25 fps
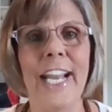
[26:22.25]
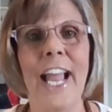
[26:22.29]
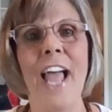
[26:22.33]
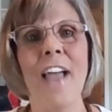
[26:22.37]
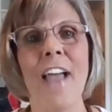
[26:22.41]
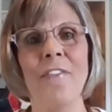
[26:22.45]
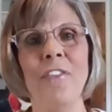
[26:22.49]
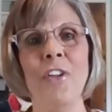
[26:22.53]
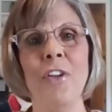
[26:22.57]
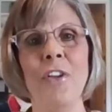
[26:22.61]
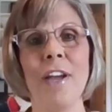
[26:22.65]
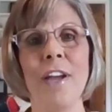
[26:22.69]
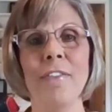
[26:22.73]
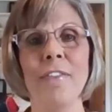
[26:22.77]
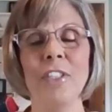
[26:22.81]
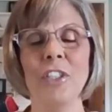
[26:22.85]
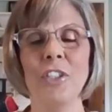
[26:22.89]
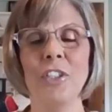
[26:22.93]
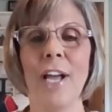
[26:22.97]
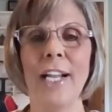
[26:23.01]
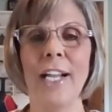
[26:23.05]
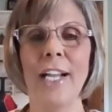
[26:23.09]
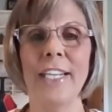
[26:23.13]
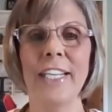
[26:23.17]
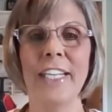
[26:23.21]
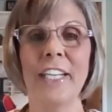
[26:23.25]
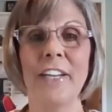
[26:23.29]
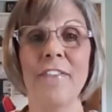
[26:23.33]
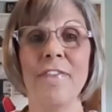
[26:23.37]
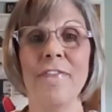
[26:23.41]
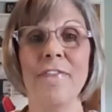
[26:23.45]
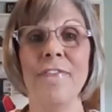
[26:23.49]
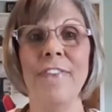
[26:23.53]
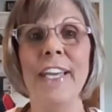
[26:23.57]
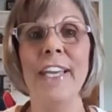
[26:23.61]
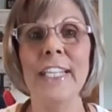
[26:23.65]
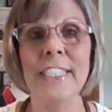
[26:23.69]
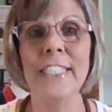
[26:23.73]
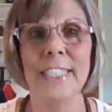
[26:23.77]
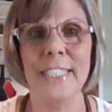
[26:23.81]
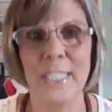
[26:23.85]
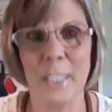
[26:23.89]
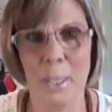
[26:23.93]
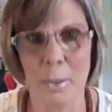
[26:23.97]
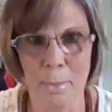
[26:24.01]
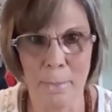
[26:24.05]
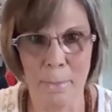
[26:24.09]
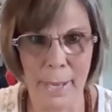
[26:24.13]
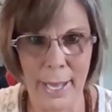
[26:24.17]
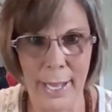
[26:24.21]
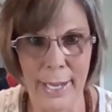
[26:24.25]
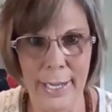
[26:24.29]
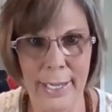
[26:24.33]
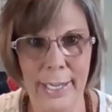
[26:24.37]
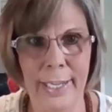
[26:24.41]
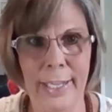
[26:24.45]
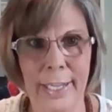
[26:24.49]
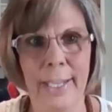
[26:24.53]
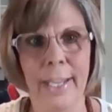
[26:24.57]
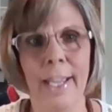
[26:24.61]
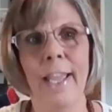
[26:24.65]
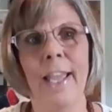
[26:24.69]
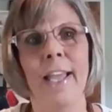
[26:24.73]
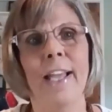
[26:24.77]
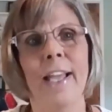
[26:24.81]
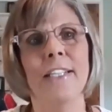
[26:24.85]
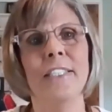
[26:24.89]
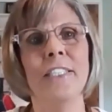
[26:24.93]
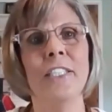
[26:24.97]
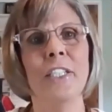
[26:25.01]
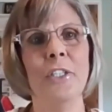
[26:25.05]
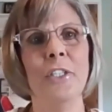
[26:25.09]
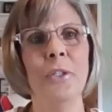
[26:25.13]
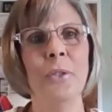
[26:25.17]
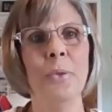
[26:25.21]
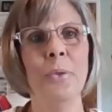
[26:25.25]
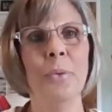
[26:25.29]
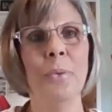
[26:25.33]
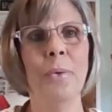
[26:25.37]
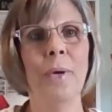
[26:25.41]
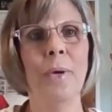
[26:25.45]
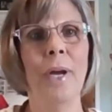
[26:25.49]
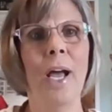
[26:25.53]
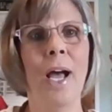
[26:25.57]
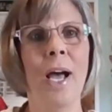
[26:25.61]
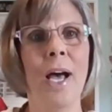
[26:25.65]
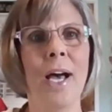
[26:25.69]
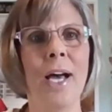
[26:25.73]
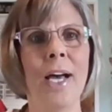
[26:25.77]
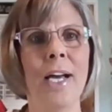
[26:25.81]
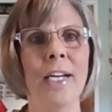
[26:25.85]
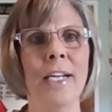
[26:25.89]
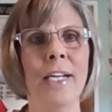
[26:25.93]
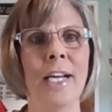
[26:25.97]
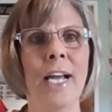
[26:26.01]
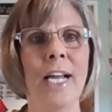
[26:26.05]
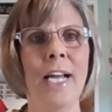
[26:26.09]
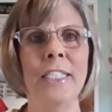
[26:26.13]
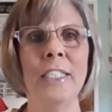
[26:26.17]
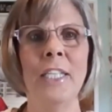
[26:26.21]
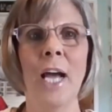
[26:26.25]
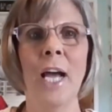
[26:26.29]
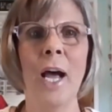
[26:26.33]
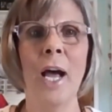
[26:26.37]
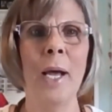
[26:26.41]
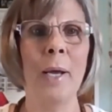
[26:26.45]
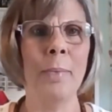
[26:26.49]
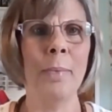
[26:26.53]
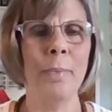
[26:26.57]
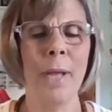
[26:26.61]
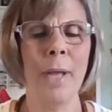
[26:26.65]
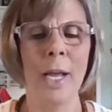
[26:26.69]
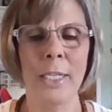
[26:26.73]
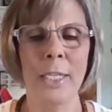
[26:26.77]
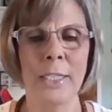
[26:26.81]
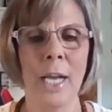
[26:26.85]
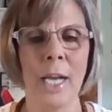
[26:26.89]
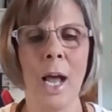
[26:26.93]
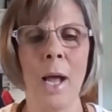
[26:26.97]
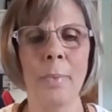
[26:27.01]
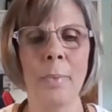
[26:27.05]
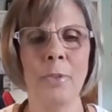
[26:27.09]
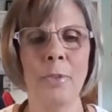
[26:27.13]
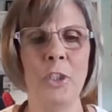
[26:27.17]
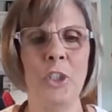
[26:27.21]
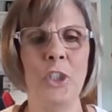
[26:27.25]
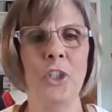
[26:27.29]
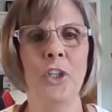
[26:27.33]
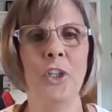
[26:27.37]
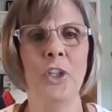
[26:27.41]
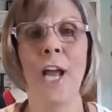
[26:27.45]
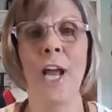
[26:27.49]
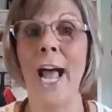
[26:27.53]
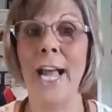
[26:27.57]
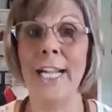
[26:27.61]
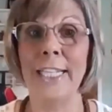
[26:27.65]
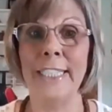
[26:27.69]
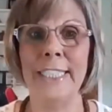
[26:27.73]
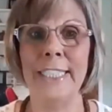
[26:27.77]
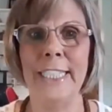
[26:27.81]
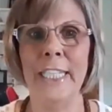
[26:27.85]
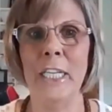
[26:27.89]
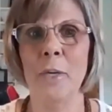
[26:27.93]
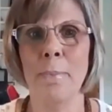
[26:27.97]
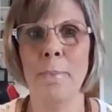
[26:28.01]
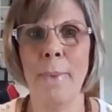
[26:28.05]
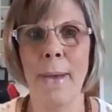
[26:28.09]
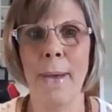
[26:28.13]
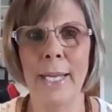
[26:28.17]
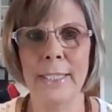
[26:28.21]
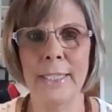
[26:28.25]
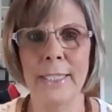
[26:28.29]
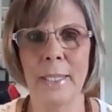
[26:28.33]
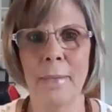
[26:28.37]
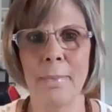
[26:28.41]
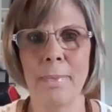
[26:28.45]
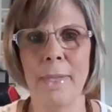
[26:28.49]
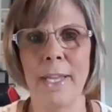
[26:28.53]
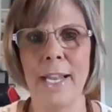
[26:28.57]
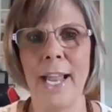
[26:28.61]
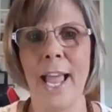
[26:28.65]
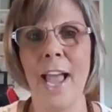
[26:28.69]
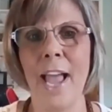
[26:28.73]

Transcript: Have you ever tried to convince somebody to adopt your idea about something?